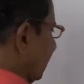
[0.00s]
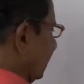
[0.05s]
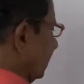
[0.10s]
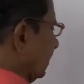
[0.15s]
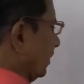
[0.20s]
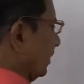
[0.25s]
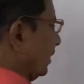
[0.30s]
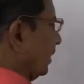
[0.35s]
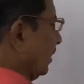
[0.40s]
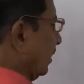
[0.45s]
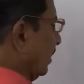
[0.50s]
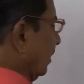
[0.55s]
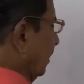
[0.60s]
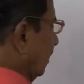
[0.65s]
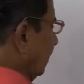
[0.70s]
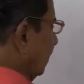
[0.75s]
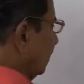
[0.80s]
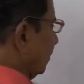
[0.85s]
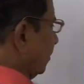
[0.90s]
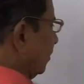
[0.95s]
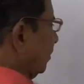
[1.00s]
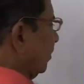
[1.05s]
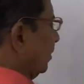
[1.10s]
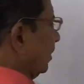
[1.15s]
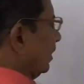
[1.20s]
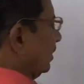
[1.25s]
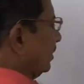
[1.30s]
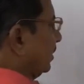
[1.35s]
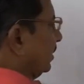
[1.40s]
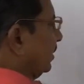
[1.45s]
is he. So
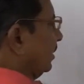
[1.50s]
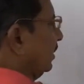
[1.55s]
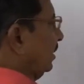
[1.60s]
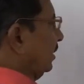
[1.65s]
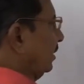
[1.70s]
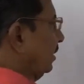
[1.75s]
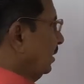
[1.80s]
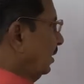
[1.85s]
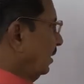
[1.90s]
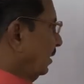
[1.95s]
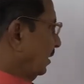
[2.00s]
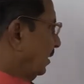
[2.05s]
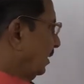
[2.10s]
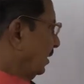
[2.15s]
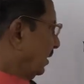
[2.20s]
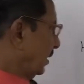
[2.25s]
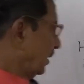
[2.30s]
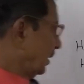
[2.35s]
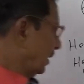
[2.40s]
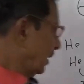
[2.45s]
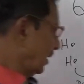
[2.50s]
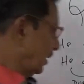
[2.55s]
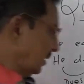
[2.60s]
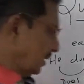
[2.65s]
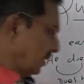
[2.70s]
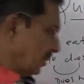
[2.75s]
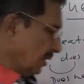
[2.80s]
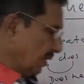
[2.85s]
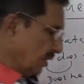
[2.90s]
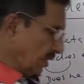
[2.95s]
does he eat
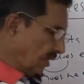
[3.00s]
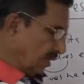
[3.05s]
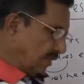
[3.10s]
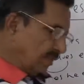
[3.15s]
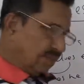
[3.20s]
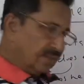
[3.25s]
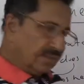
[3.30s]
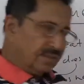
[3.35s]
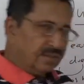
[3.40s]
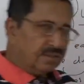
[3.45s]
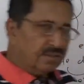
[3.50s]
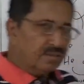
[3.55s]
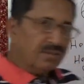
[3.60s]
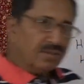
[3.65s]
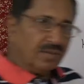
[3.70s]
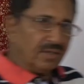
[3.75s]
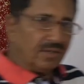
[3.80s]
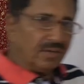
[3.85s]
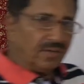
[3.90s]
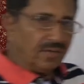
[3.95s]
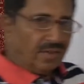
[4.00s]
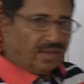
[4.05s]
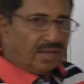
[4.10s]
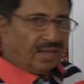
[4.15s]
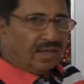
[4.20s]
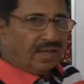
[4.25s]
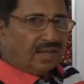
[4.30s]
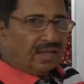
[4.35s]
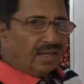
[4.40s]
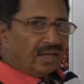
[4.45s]
rice? So
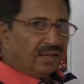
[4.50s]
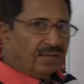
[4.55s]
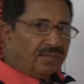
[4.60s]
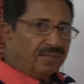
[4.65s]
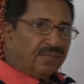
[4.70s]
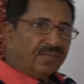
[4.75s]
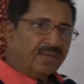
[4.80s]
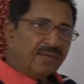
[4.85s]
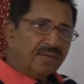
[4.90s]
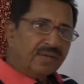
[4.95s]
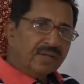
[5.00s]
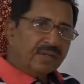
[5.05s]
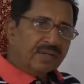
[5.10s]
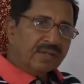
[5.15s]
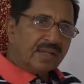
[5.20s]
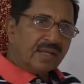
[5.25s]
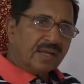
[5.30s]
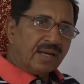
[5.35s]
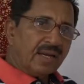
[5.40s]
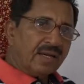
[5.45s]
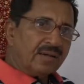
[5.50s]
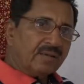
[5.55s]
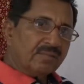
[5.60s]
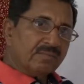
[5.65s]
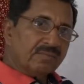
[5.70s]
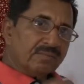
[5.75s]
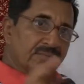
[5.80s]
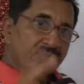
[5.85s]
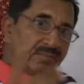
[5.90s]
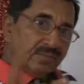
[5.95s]
if there are
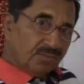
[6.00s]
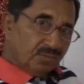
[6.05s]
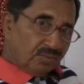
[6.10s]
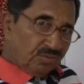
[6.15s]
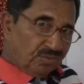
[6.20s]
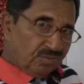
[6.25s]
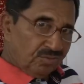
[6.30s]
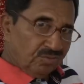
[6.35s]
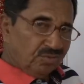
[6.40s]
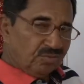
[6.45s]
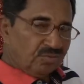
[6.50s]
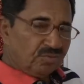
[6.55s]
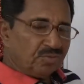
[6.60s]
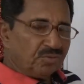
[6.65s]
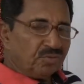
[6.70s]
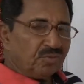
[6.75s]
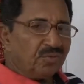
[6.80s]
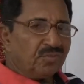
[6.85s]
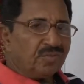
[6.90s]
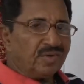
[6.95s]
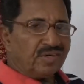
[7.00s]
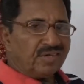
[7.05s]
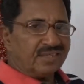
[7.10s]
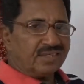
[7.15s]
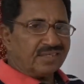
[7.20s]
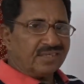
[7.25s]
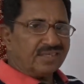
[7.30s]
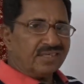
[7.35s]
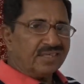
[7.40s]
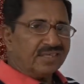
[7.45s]
two
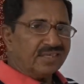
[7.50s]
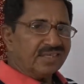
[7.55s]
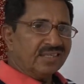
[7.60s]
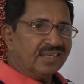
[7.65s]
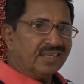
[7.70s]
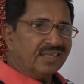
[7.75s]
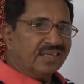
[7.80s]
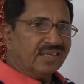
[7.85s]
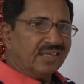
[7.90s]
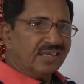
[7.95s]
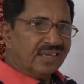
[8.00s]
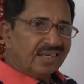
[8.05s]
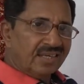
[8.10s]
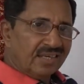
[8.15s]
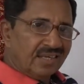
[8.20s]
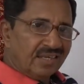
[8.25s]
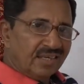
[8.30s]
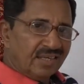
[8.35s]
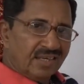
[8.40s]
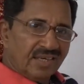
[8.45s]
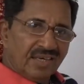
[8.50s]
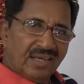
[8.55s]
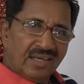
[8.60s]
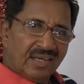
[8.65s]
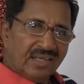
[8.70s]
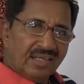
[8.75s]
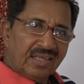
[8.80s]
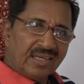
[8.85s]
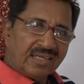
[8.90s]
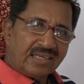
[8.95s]
words
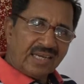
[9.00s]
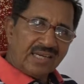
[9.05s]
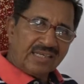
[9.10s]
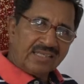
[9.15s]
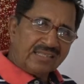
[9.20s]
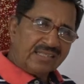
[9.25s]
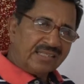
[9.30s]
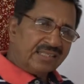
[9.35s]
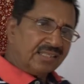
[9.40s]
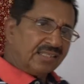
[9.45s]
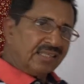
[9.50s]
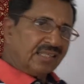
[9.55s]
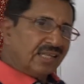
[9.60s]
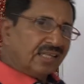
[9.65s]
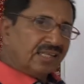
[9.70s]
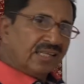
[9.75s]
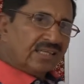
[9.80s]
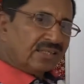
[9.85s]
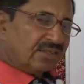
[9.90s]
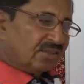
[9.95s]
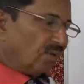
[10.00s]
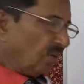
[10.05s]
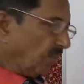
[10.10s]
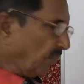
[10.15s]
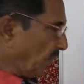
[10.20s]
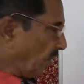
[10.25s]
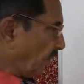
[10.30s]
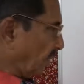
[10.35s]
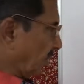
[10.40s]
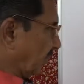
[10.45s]
in the tense, then there is no
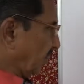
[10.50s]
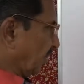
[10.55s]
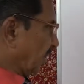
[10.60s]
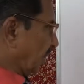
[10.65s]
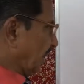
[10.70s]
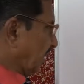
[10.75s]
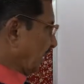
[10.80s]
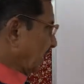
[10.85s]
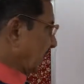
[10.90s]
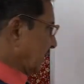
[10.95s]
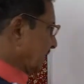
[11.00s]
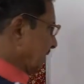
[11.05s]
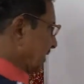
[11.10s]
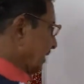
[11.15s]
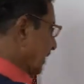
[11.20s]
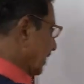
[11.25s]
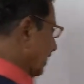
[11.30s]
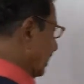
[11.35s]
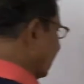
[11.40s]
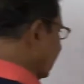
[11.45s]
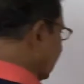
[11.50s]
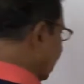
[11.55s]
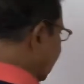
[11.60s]
problem. He is eating